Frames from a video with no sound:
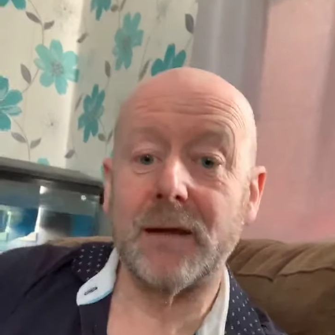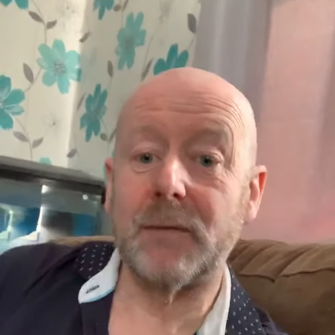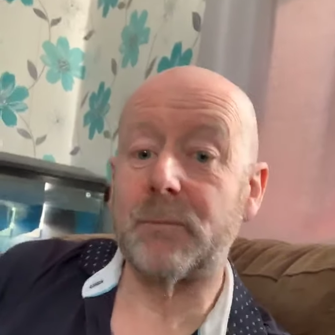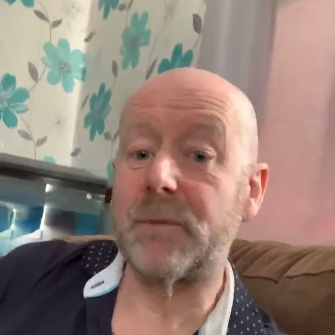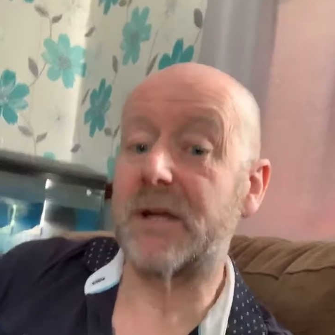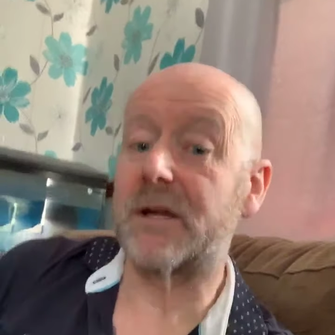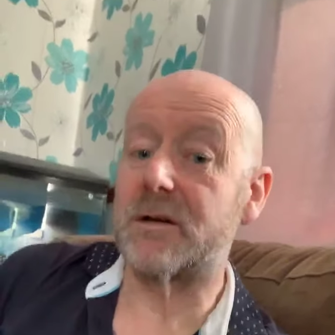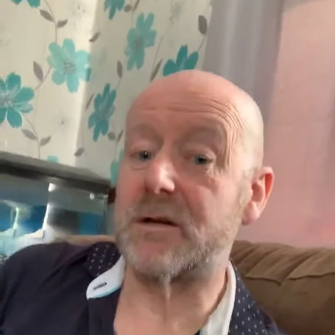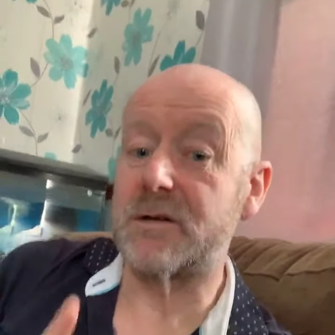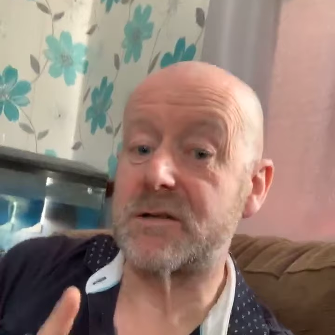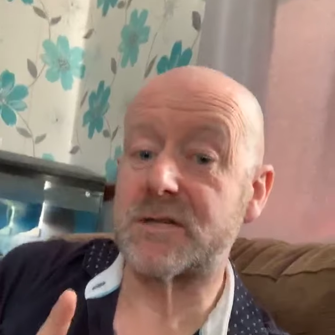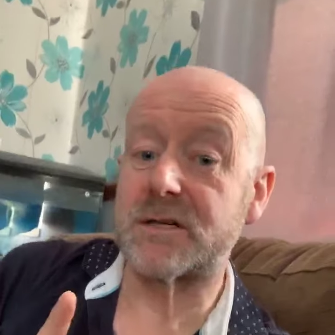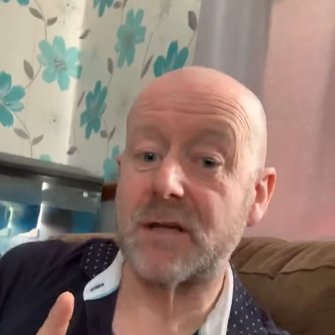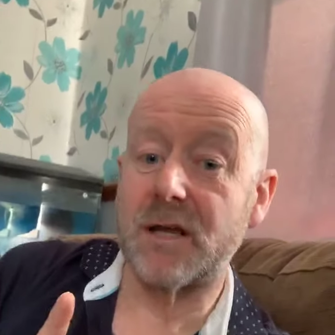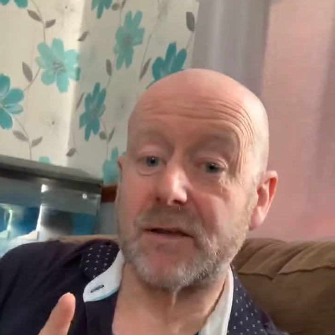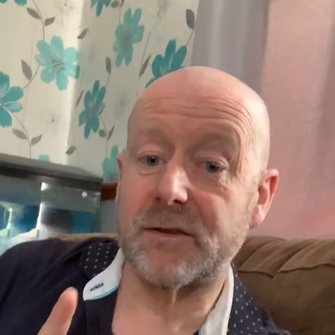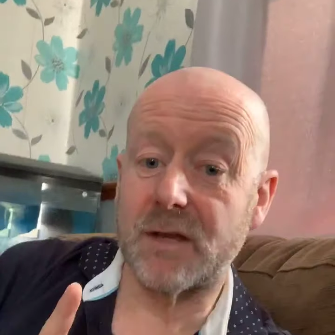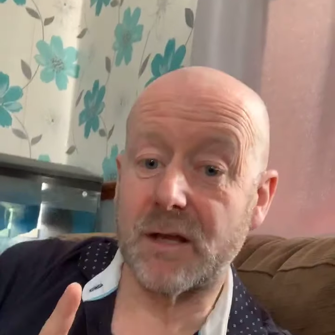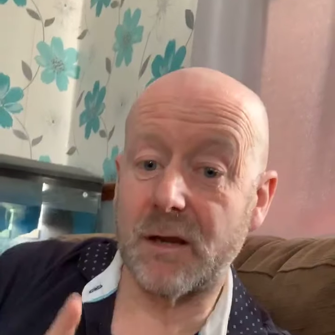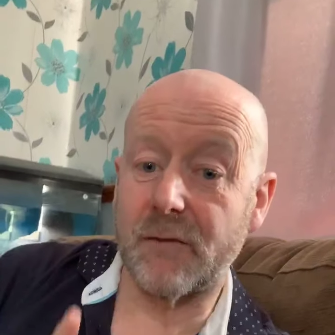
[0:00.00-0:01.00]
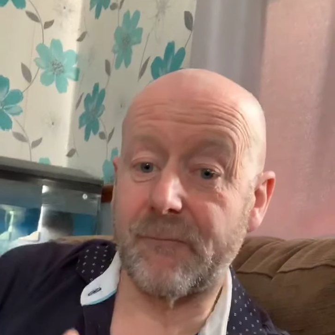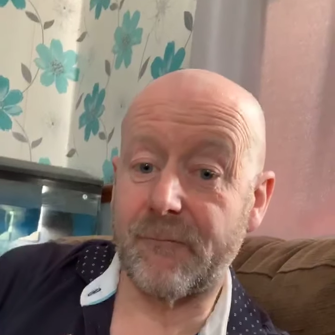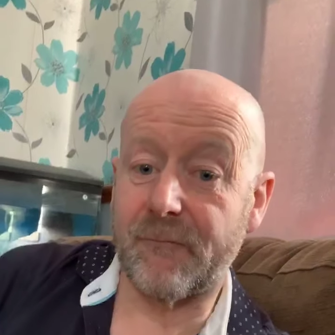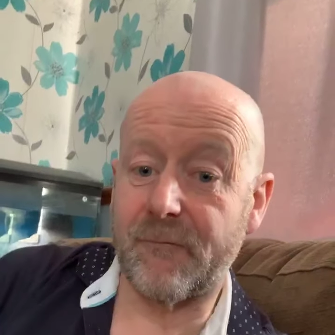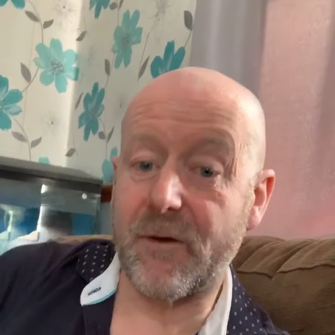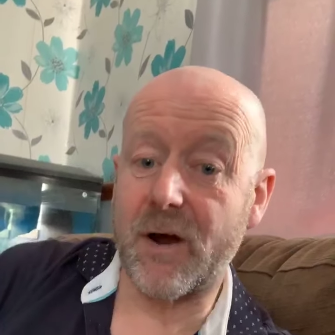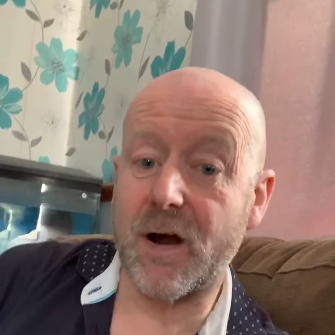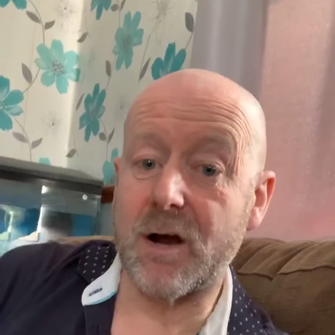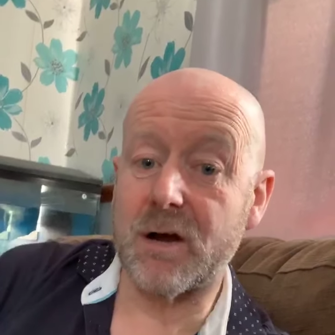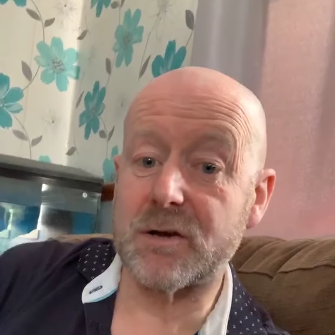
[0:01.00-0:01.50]
because the
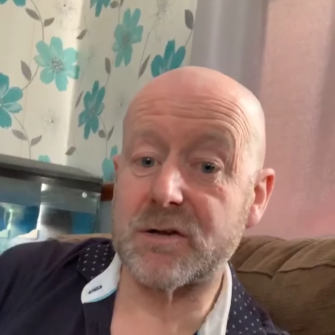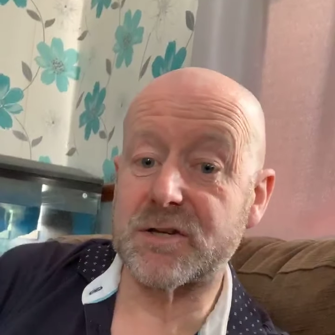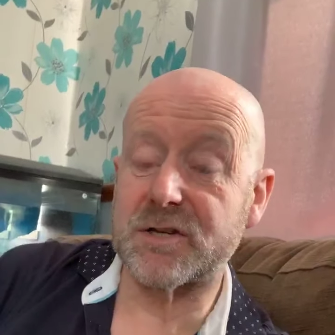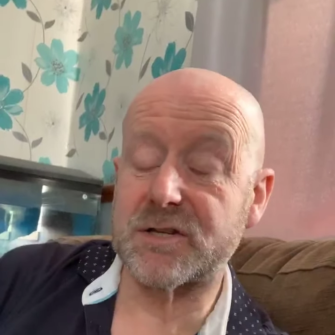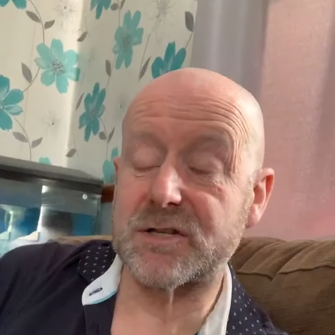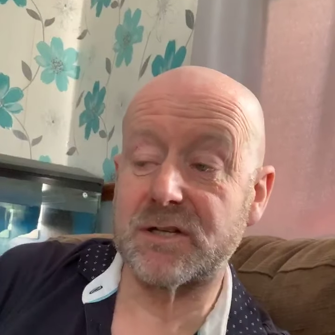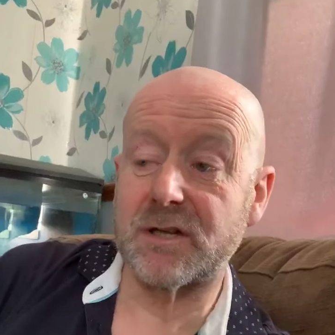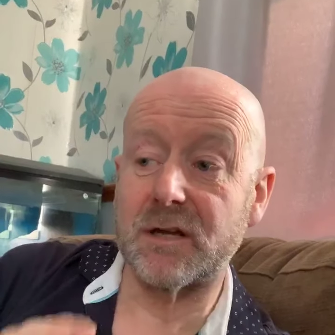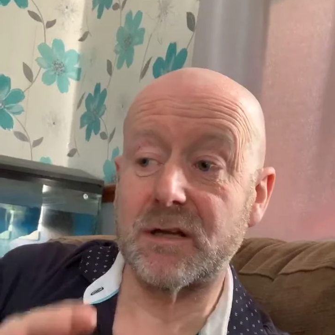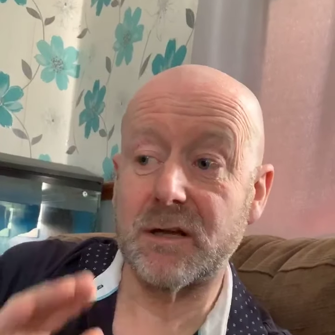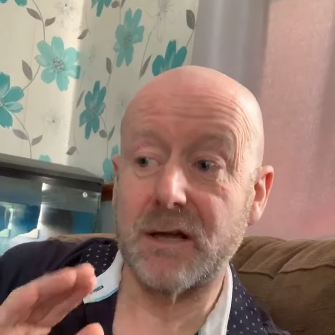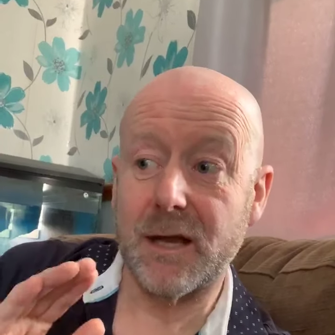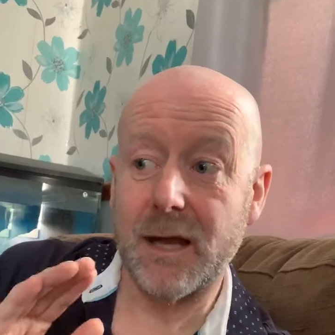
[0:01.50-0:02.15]
faster